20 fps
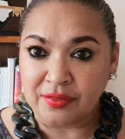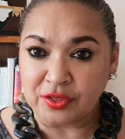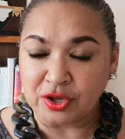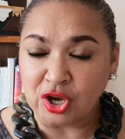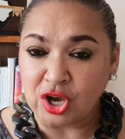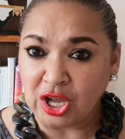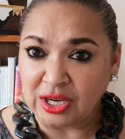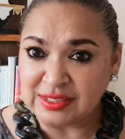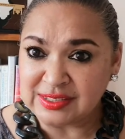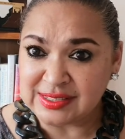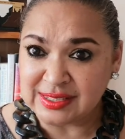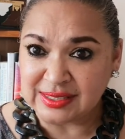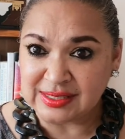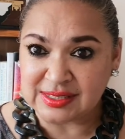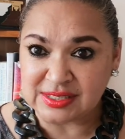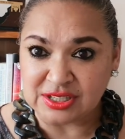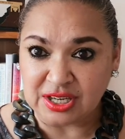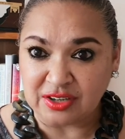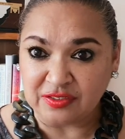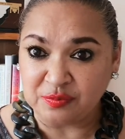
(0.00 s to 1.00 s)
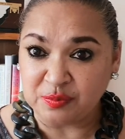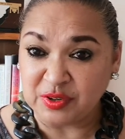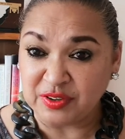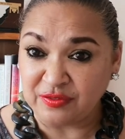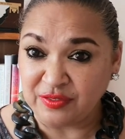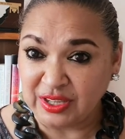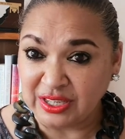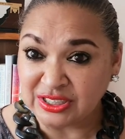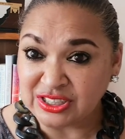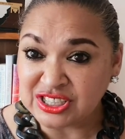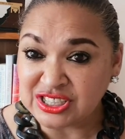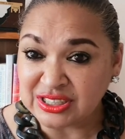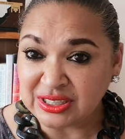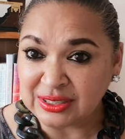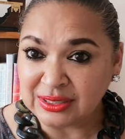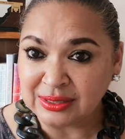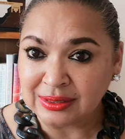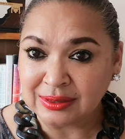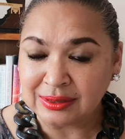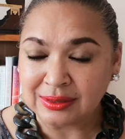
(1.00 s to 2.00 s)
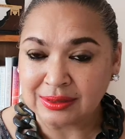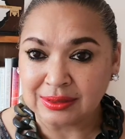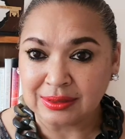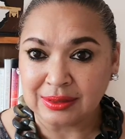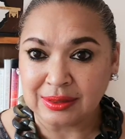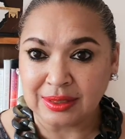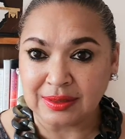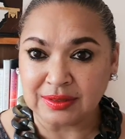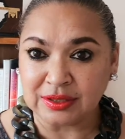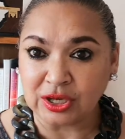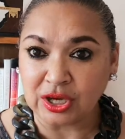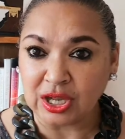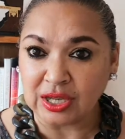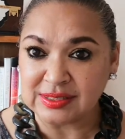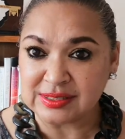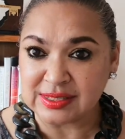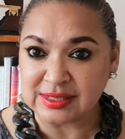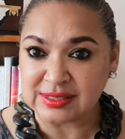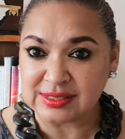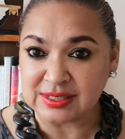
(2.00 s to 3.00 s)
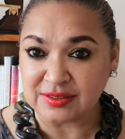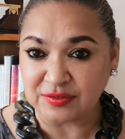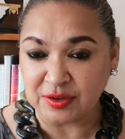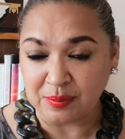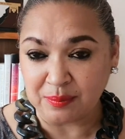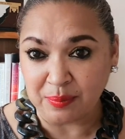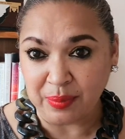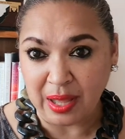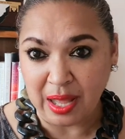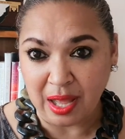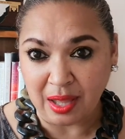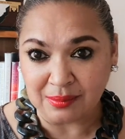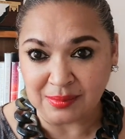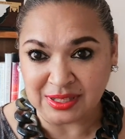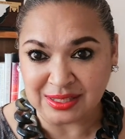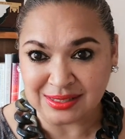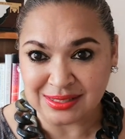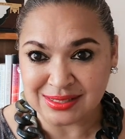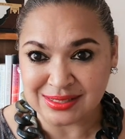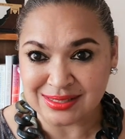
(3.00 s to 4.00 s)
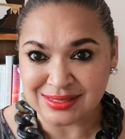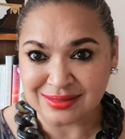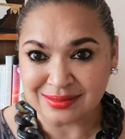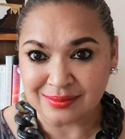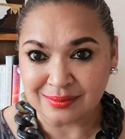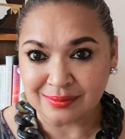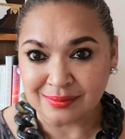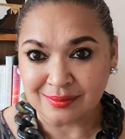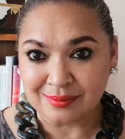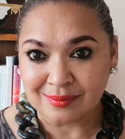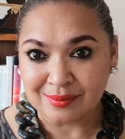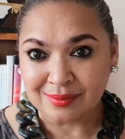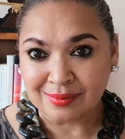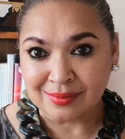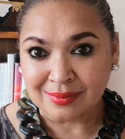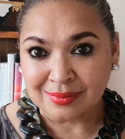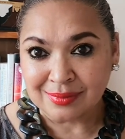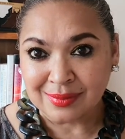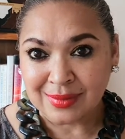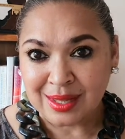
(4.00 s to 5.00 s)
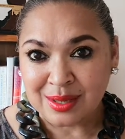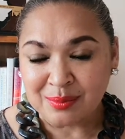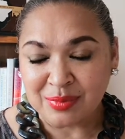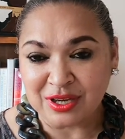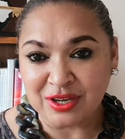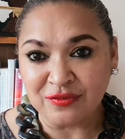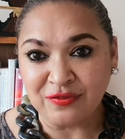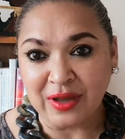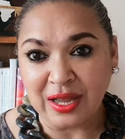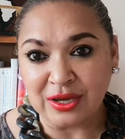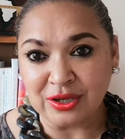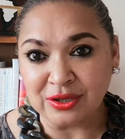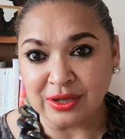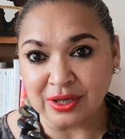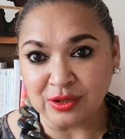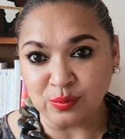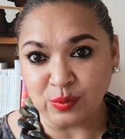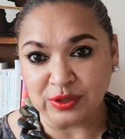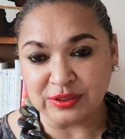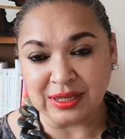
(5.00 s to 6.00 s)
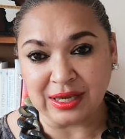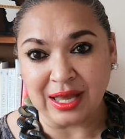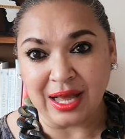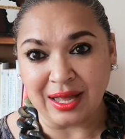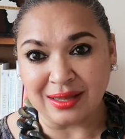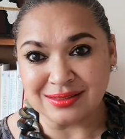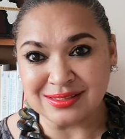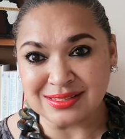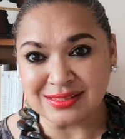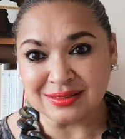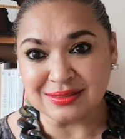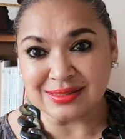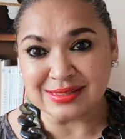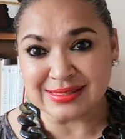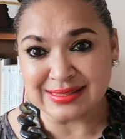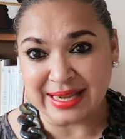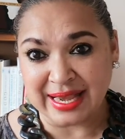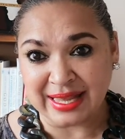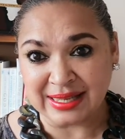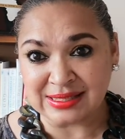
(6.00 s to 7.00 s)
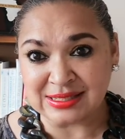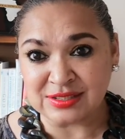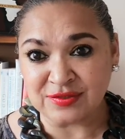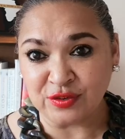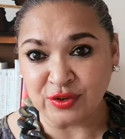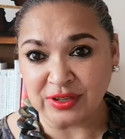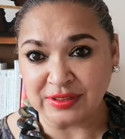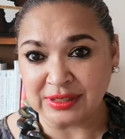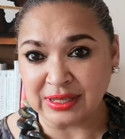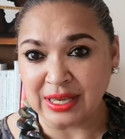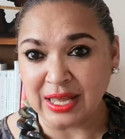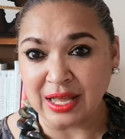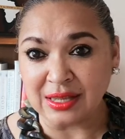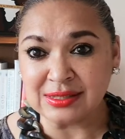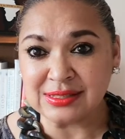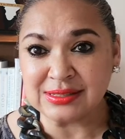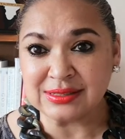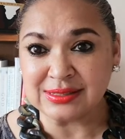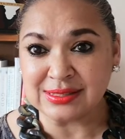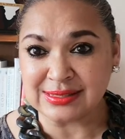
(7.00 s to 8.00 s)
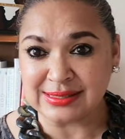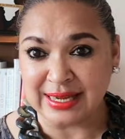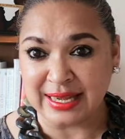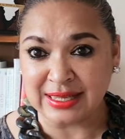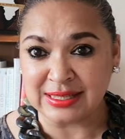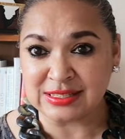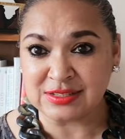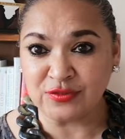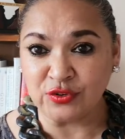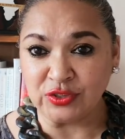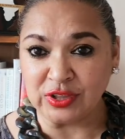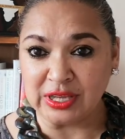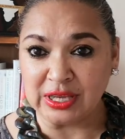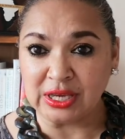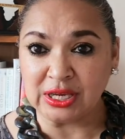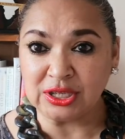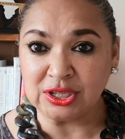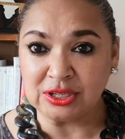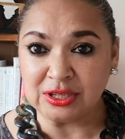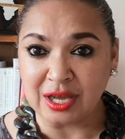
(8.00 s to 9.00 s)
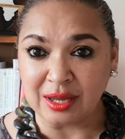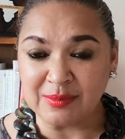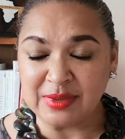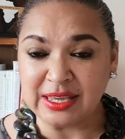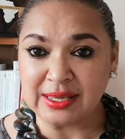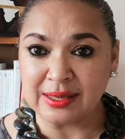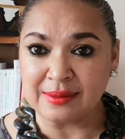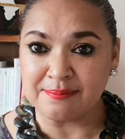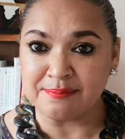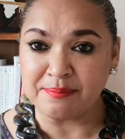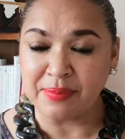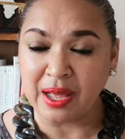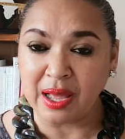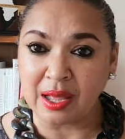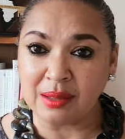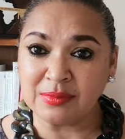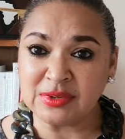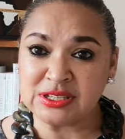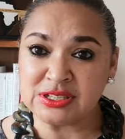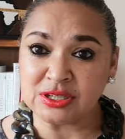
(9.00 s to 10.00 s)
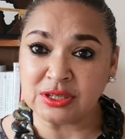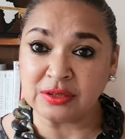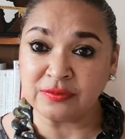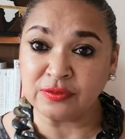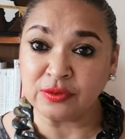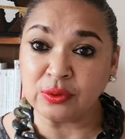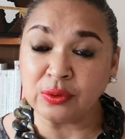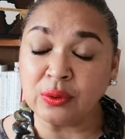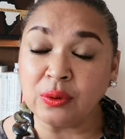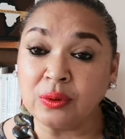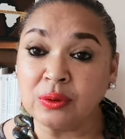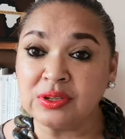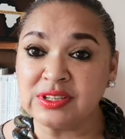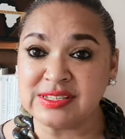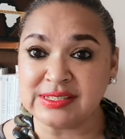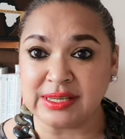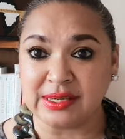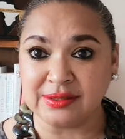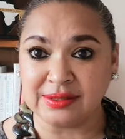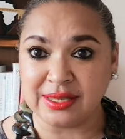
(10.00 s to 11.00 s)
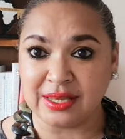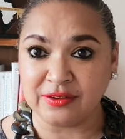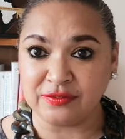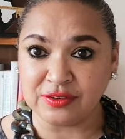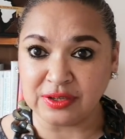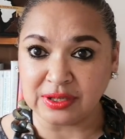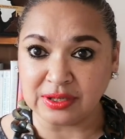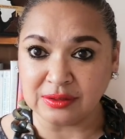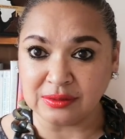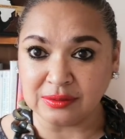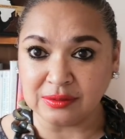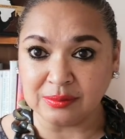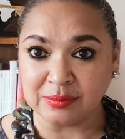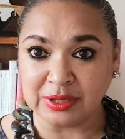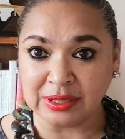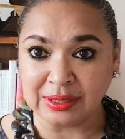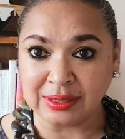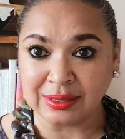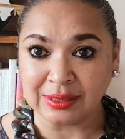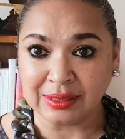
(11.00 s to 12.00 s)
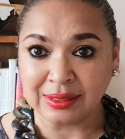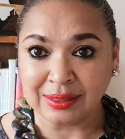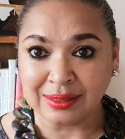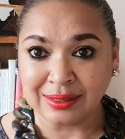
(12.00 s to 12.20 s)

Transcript: the context of prevention, in the context of empowerment. But if I look at what the council stands for, and the council stands for the economic empowerment of all South African women.